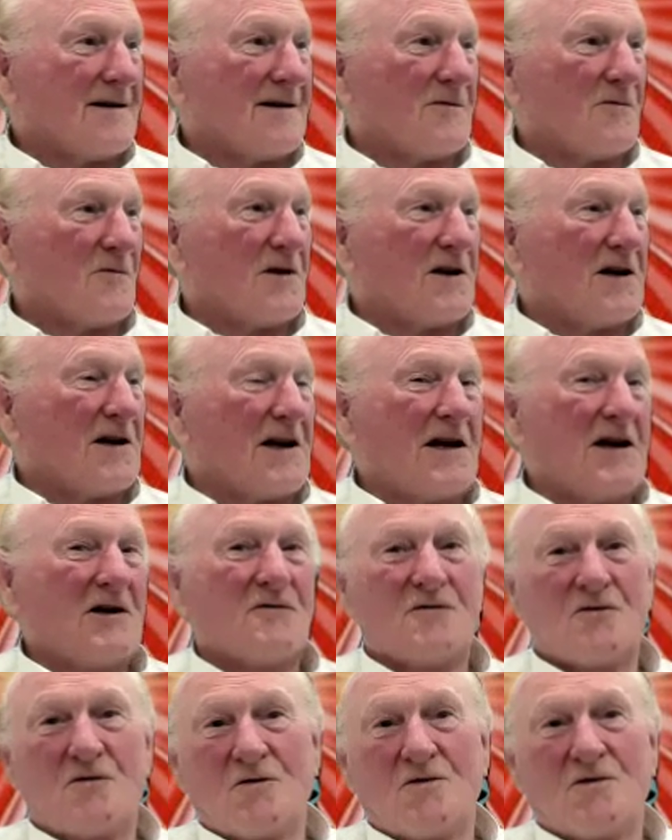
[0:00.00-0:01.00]
What are you here
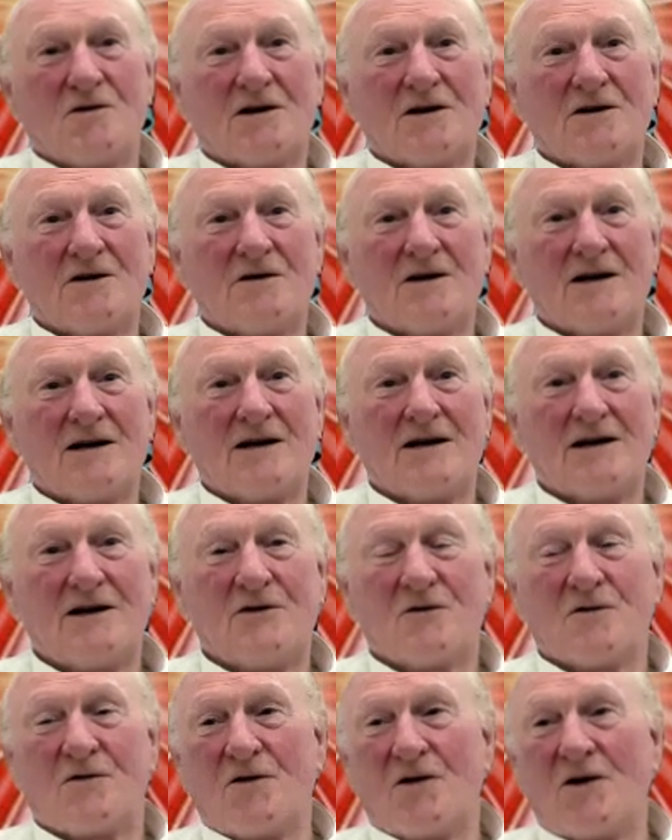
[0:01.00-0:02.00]
for? Then
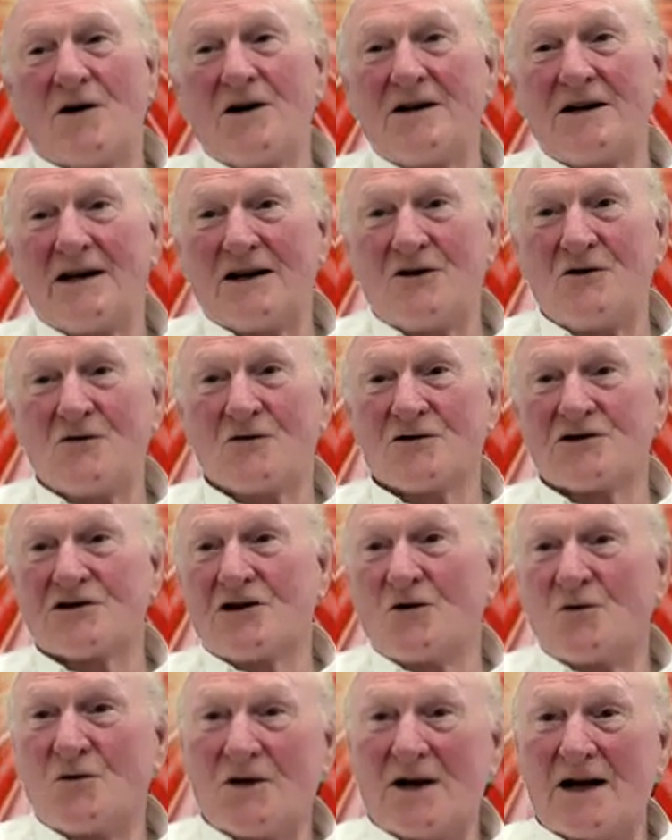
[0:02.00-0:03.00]
you'll find that your
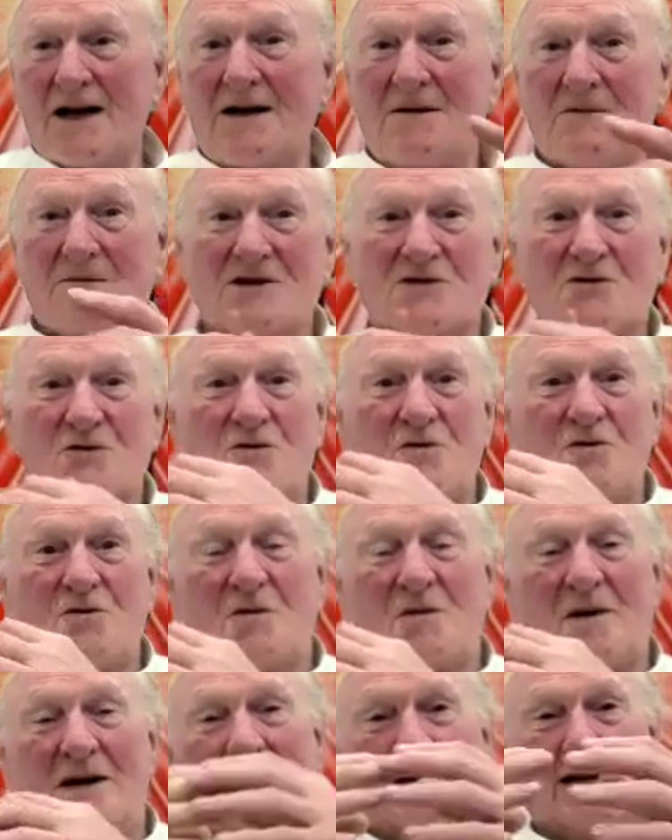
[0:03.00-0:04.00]
soul name is all
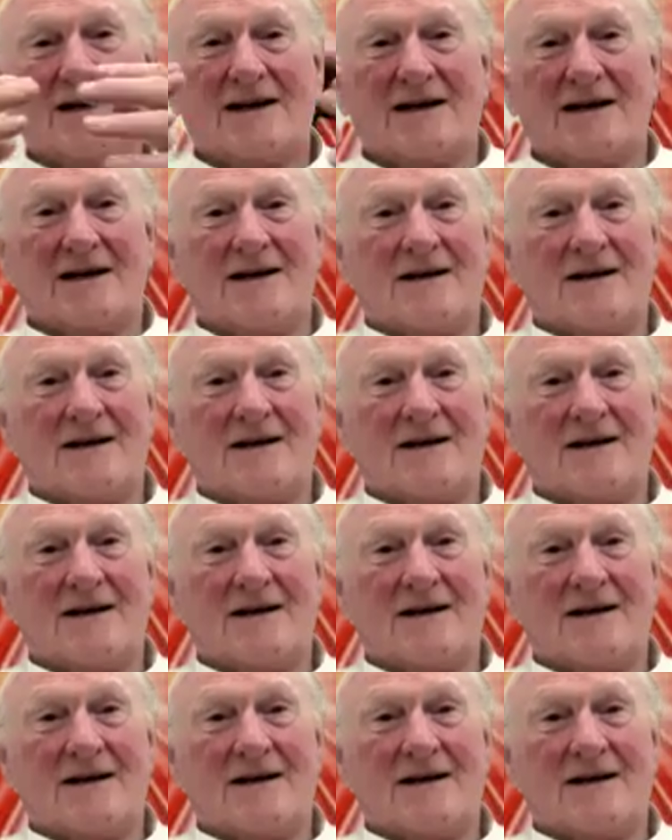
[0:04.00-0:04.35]
about that.